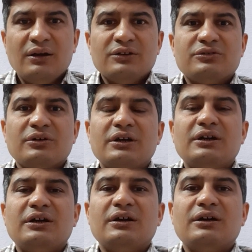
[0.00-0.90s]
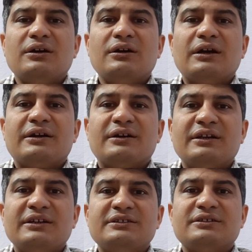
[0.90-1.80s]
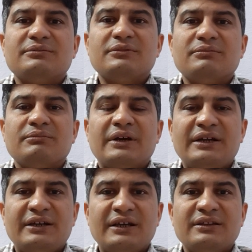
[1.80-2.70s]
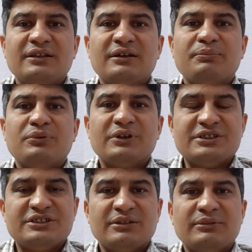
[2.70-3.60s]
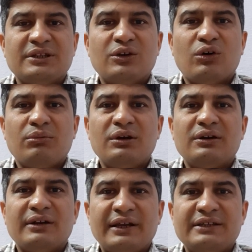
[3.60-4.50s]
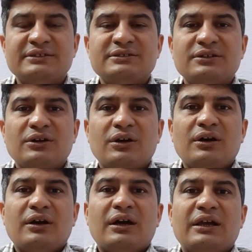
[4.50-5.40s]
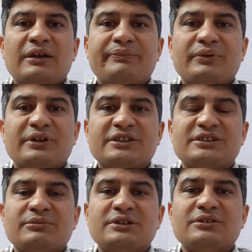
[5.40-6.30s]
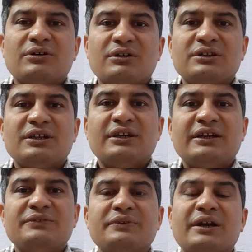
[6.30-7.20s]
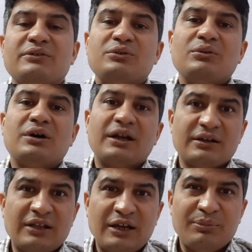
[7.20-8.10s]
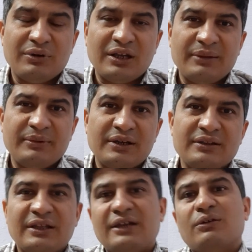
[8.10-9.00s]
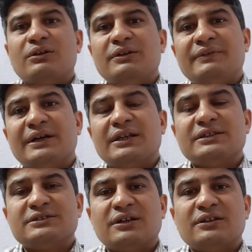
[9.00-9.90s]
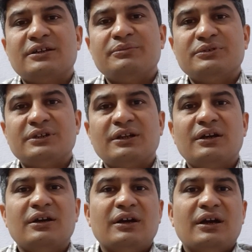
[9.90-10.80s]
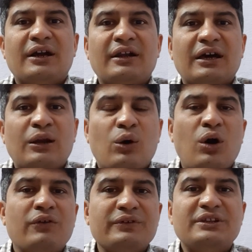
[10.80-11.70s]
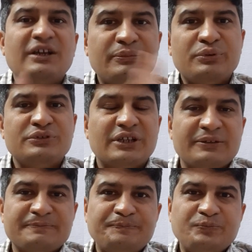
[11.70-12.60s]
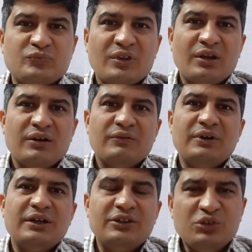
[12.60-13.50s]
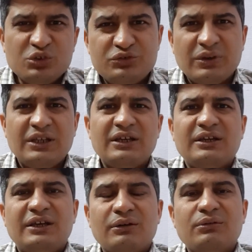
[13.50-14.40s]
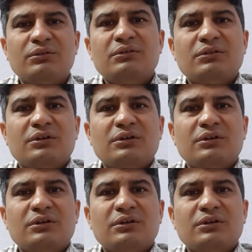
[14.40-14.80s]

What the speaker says: So at least maintain the potassium in the normal range, and if potassium is not in the range, we have to correct the hypokalemia, then only we can start the infusion. And along with the infusion, we usually give